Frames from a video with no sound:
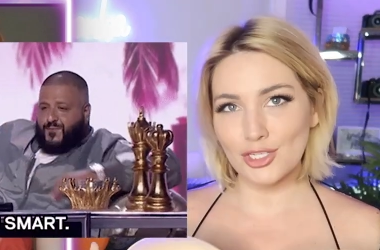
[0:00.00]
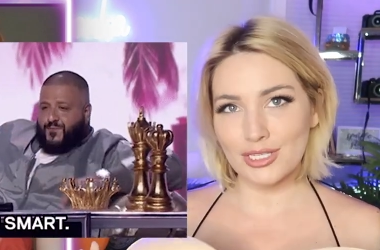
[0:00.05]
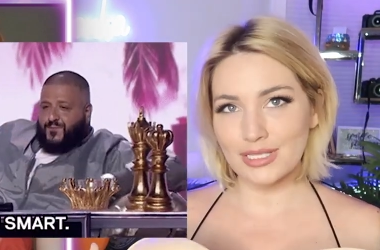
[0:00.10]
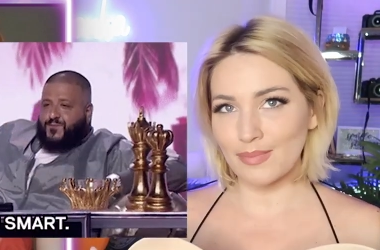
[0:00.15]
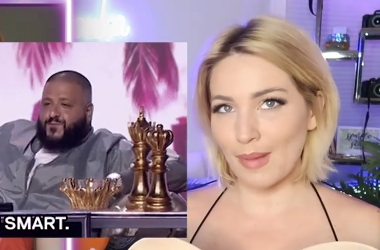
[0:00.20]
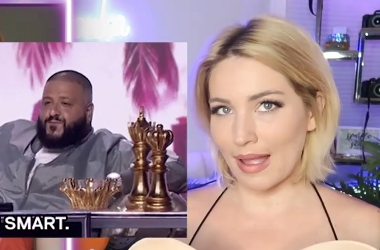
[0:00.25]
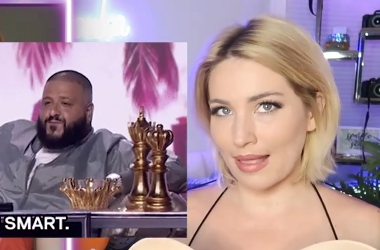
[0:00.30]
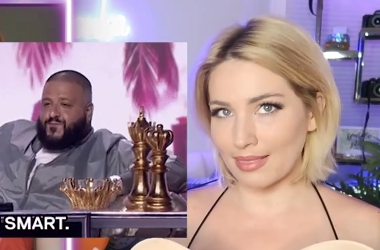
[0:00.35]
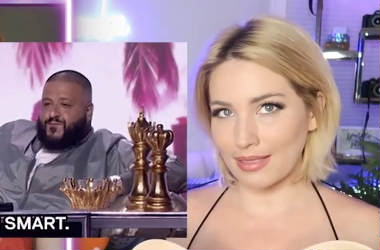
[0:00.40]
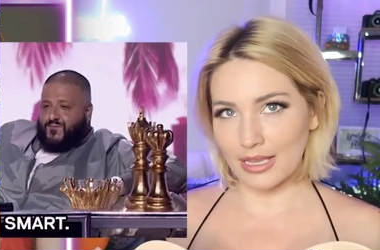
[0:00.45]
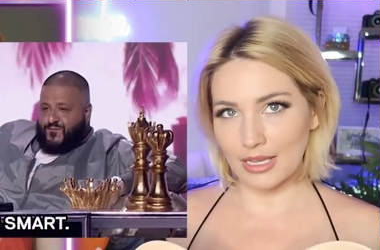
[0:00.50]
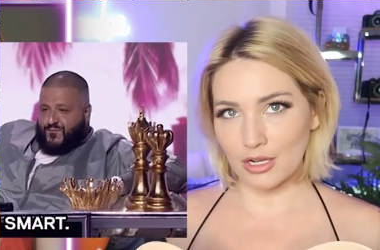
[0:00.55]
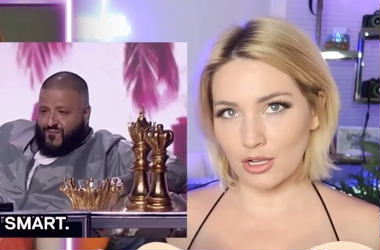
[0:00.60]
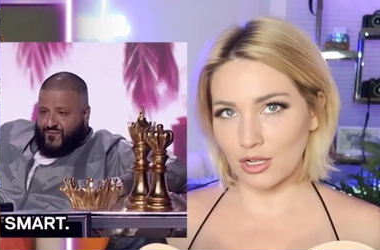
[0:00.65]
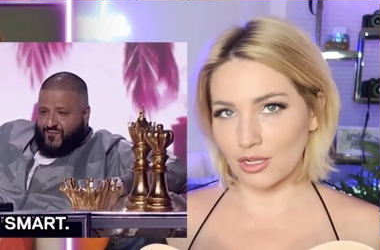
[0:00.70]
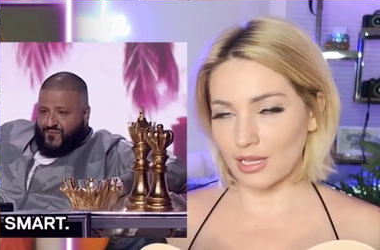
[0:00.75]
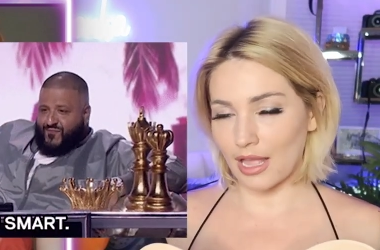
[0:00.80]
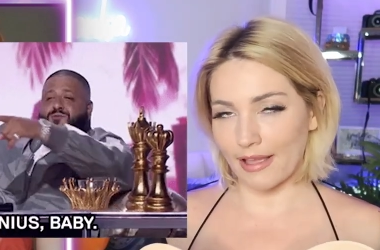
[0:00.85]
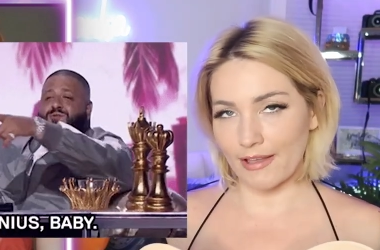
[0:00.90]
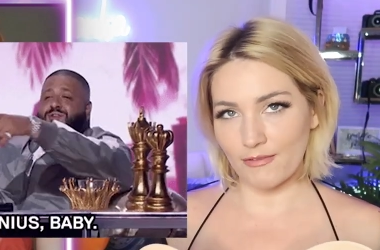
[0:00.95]
Speaker 1: just my little
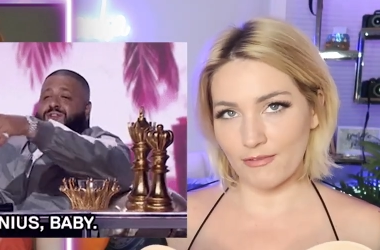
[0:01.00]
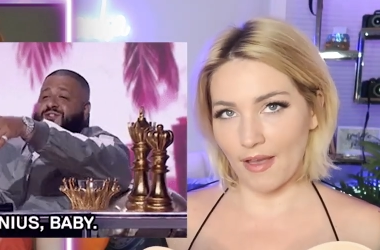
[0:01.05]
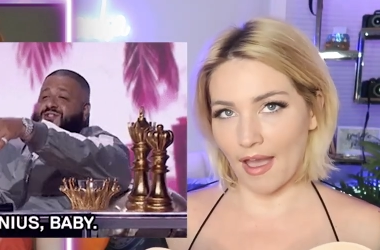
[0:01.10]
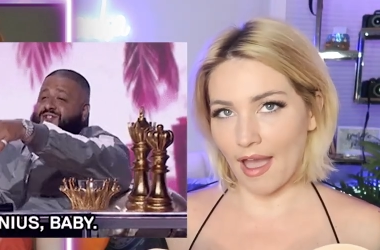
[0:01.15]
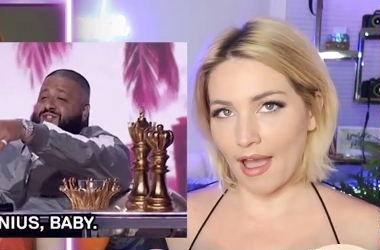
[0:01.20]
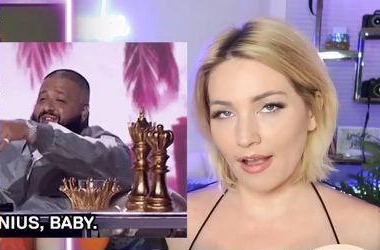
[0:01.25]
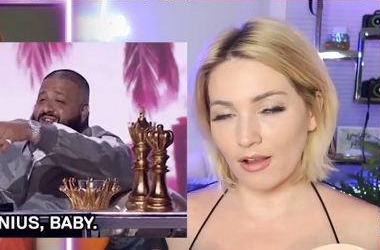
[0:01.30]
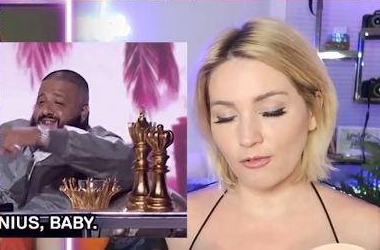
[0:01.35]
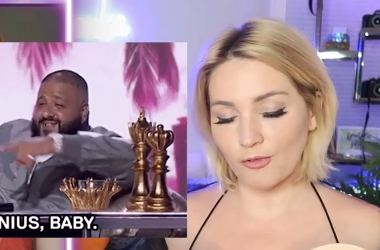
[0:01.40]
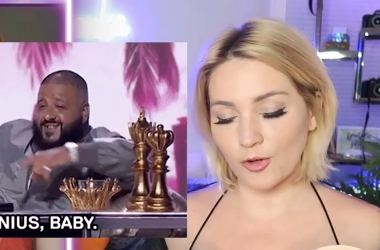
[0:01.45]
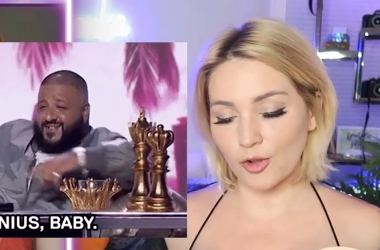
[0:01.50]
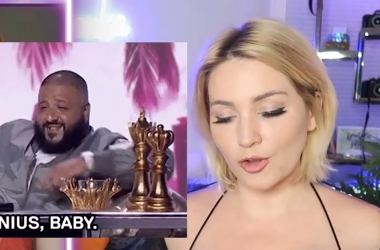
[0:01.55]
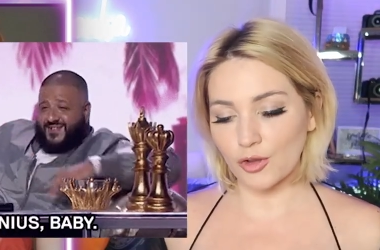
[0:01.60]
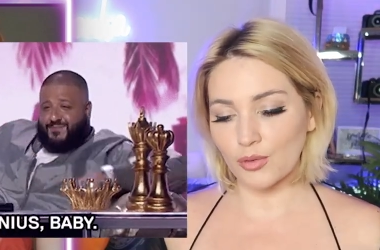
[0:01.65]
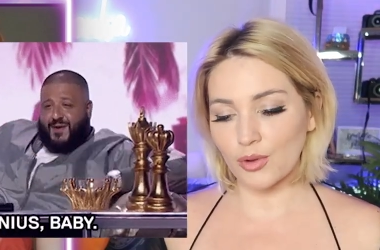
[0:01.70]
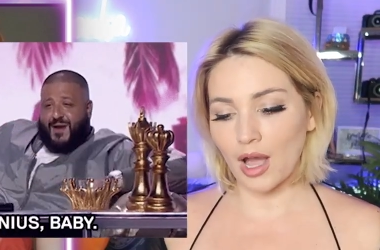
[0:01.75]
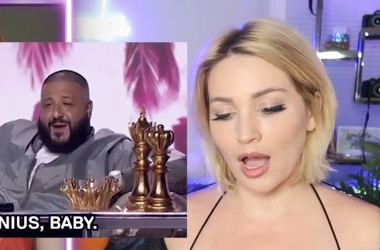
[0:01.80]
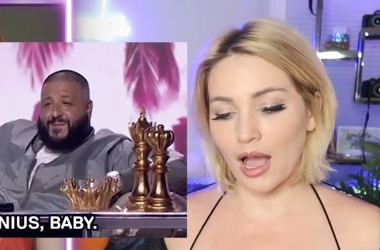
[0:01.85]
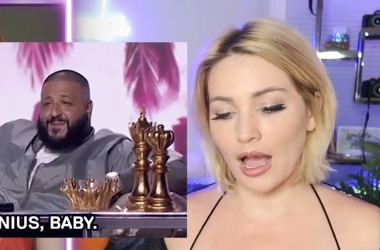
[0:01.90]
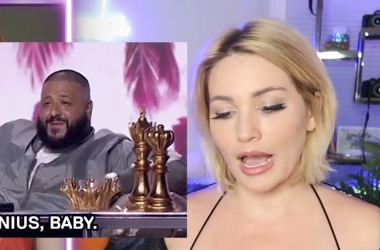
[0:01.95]
life hack for you
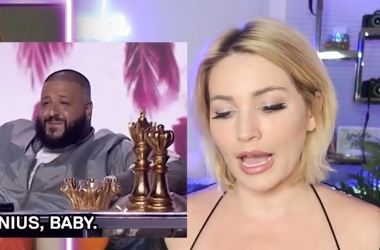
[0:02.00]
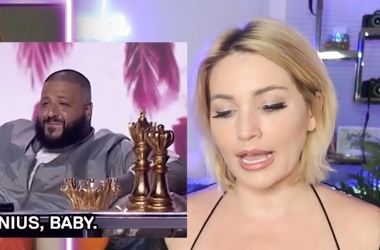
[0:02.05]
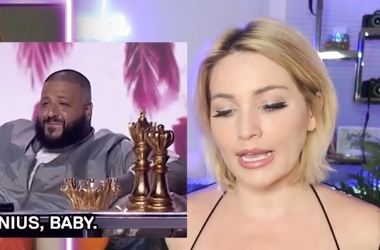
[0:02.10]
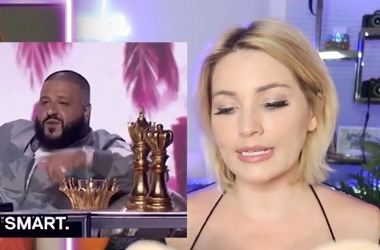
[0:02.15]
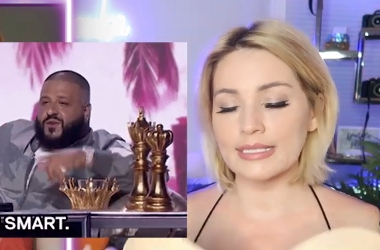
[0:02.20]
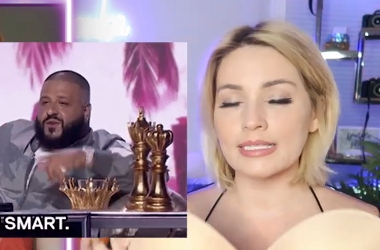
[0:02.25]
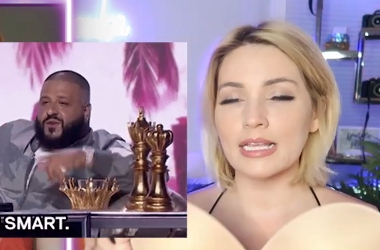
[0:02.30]
guys.